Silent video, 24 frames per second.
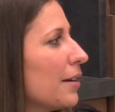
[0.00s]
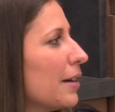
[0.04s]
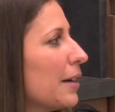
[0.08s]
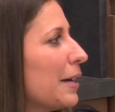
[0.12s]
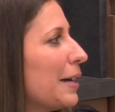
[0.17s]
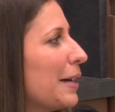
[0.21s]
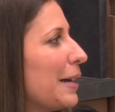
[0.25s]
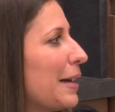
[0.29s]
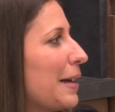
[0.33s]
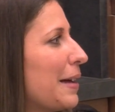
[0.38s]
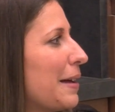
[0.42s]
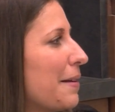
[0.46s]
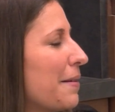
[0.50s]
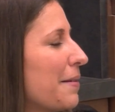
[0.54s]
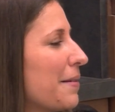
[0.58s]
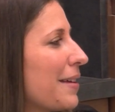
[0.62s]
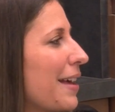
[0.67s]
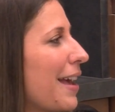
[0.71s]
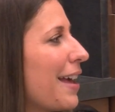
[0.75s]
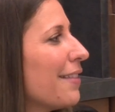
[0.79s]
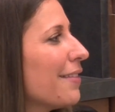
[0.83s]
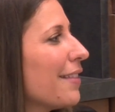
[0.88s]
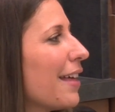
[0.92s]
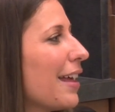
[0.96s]

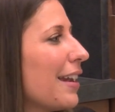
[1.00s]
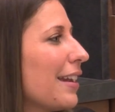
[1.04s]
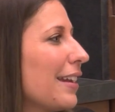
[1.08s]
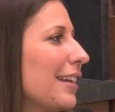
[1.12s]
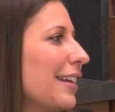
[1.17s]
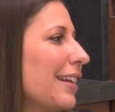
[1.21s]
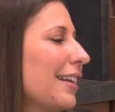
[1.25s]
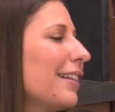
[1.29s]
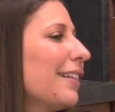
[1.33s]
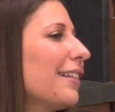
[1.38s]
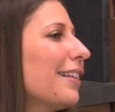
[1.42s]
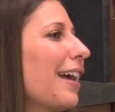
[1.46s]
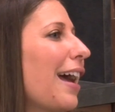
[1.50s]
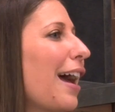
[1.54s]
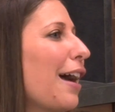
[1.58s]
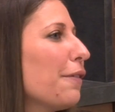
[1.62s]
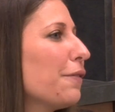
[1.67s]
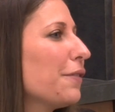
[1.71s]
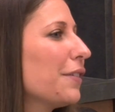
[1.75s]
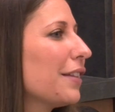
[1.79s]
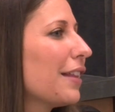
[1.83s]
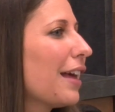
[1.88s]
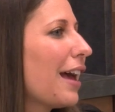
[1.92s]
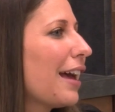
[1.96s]
And then
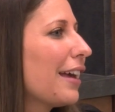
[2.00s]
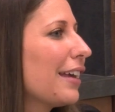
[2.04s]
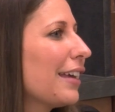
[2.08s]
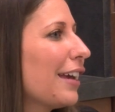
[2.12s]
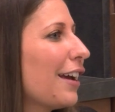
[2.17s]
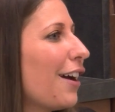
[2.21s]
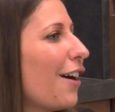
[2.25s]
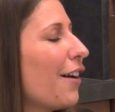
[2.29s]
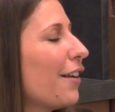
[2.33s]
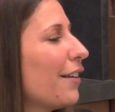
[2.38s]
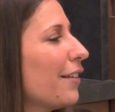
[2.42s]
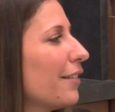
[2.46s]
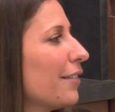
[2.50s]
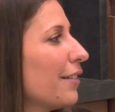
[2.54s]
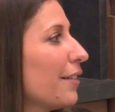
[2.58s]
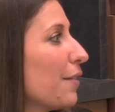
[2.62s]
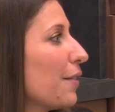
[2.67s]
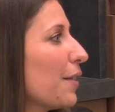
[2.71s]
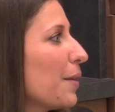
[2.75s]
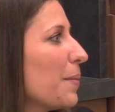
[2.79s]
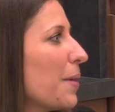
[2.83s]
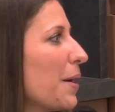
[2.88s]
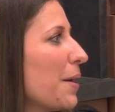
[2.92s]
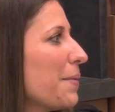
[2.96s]
after that, he got in the
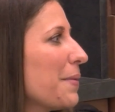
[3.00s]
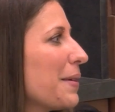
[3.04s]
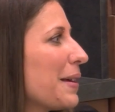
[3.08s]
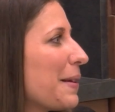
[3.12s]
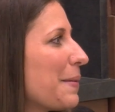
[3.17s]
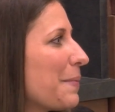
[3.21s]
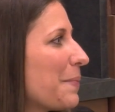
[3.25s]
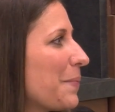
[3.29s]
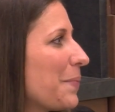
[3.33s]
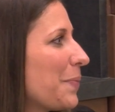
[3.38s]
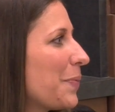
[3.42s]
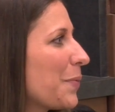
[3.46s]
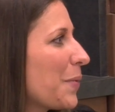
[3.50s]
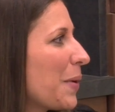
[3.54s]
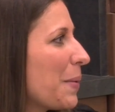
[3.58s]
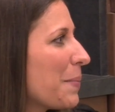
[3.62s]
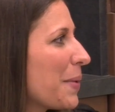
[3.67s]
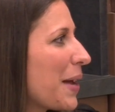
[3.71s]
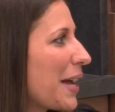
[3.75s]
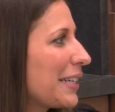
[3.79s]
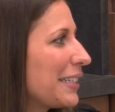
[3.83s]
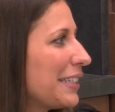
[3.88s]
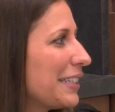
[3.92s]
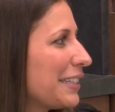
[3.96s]
limo and went
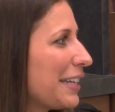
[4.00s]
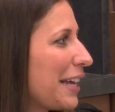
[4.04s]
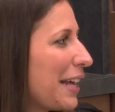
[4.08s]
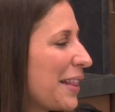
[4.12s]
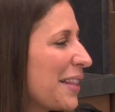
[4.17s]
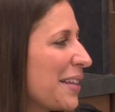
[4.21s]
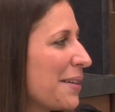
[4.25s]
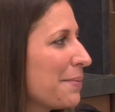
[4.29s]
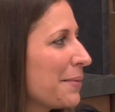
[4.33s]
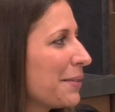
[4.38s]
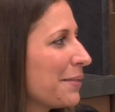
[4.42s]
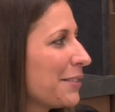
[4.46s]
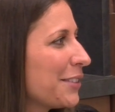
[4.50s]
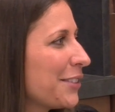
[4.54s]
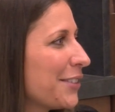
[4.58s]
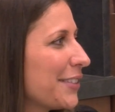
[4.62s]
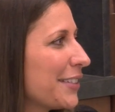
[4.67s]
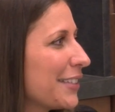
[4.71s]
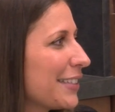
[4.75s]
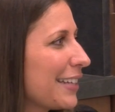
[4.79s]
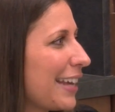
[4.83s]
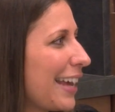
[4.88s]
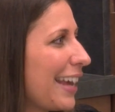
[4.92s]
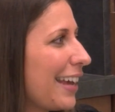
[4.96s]
back to Salem, and was
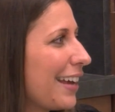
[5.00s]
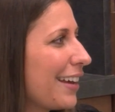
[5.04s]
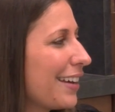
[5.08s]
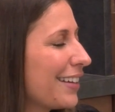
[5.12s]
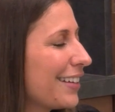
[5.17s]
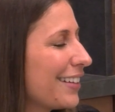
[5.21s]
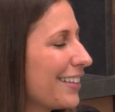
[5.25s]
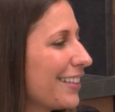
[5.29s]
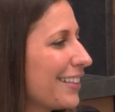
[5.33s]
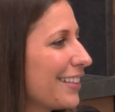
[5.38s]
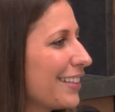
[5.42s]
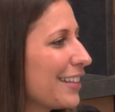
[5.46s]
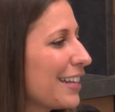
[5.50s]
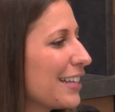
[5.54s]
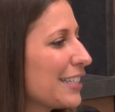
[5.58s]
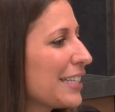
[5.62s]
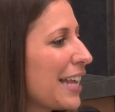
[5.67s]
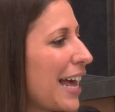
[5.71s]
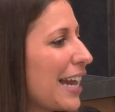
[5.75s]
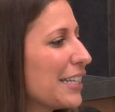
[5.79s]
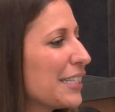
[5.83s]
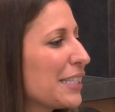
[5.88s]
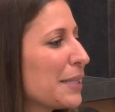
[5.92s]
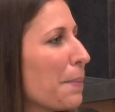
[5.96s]
just like, just
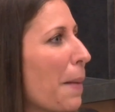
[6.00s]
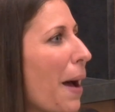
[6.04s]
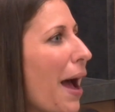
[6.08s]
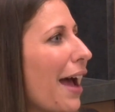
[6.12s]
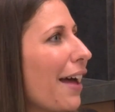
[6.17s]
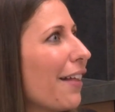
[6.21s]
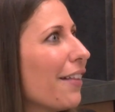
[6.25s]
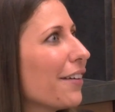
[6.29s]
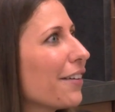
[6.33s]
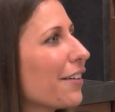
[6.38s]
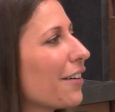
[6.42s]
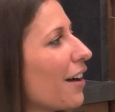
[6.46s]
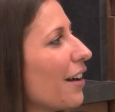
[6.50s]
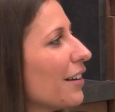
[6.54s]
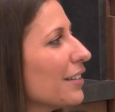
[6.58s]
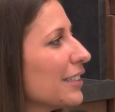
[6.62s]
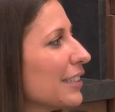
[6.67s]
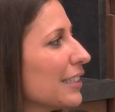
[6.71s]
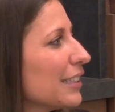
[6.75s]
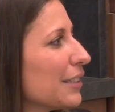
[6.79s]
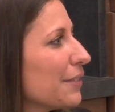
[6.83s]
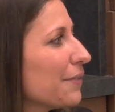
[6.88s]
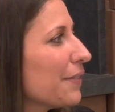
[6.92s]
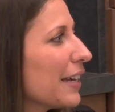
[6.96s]
had a smile across
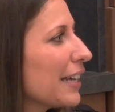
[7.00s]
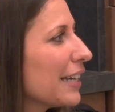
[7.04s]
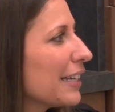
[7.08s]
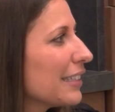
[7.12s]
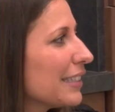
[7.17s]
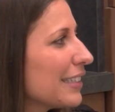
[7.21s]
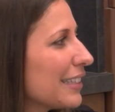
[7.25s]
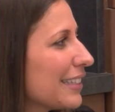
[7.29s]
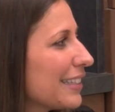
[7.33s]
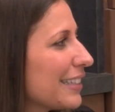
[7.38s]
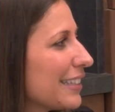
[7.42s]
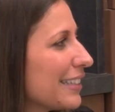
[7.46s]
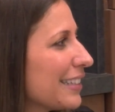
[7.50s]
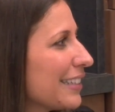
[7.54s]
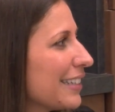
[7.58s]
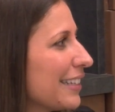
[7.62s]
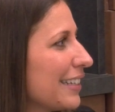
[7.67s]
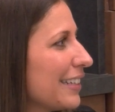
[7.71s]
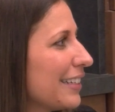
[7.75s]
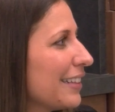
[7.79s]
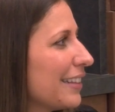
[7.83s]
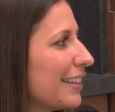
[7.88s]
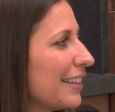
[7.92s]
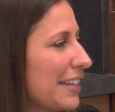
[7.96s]
his face
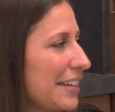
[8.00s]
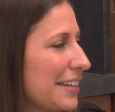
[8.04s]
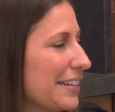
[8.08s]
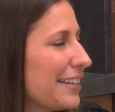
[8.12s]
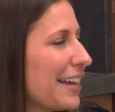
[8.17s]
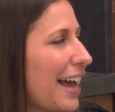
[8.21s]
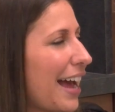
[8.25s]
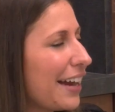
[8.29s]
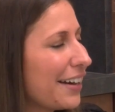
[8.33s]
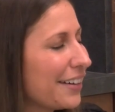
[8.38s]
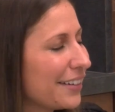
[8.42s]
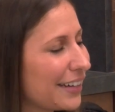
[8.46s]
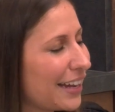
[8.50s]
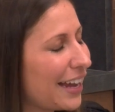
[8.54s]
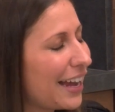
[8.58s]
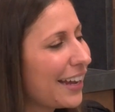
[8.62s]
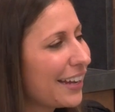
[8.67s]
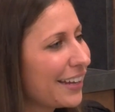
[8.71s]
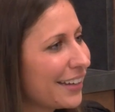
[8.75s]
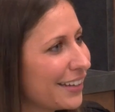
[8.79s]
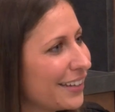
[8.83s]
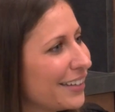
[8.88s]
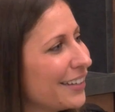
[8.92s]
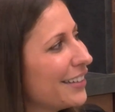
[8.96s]
the entire
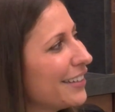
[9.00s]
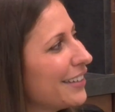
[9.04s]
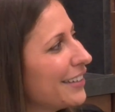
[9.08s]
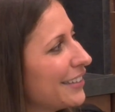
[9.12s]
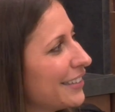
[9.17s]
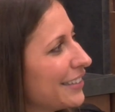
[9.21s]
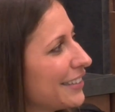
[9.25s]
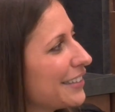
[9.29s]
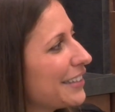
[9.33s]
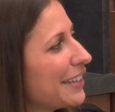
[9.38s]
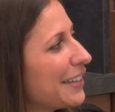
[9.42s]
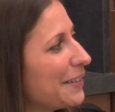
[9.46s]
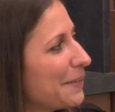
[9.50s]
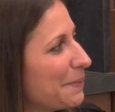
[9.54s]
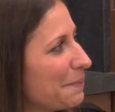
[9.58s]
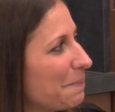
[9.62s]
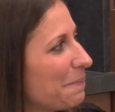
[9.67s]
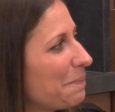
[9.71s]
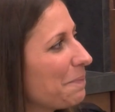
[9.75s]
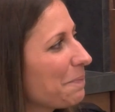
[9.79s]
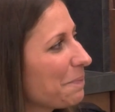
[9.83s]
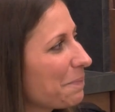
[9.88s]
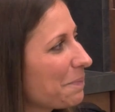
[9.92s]
day. So.